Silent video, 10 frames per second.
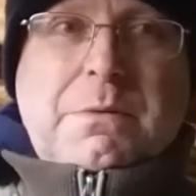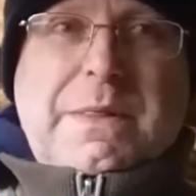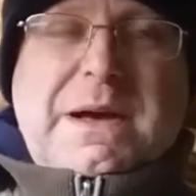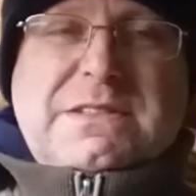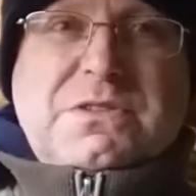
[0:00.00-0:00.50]

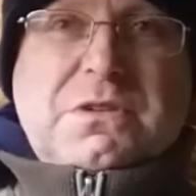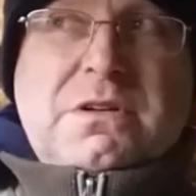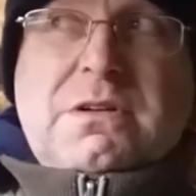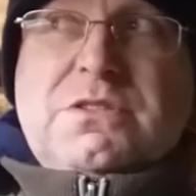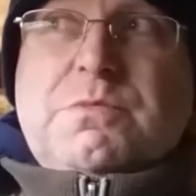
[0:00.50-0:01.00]
and that's done.
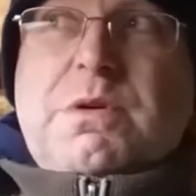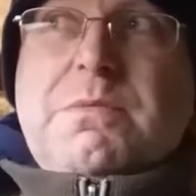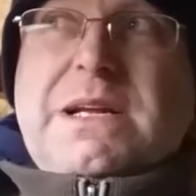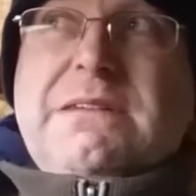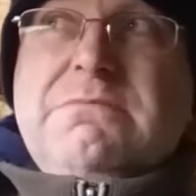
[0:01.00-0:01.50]
I should
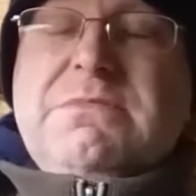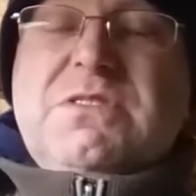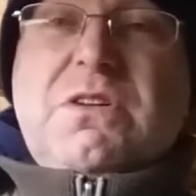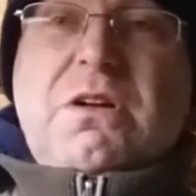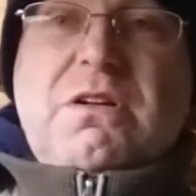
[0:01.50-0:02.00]
probably
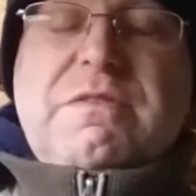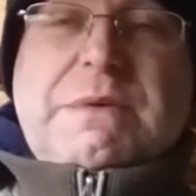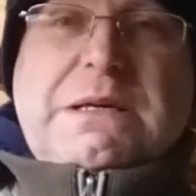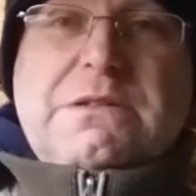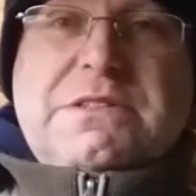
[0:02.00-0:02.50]
toddle off
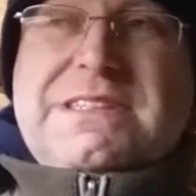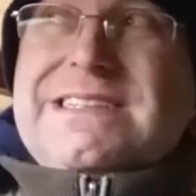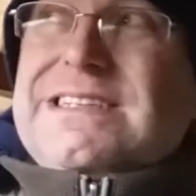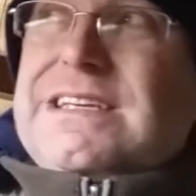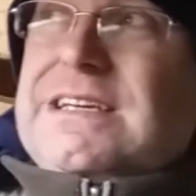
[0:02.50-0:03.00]
because
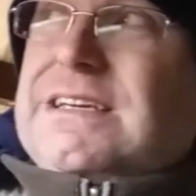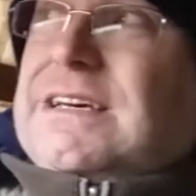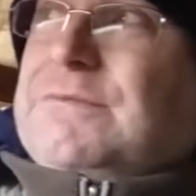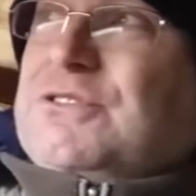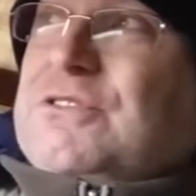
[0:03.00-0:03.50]
I'm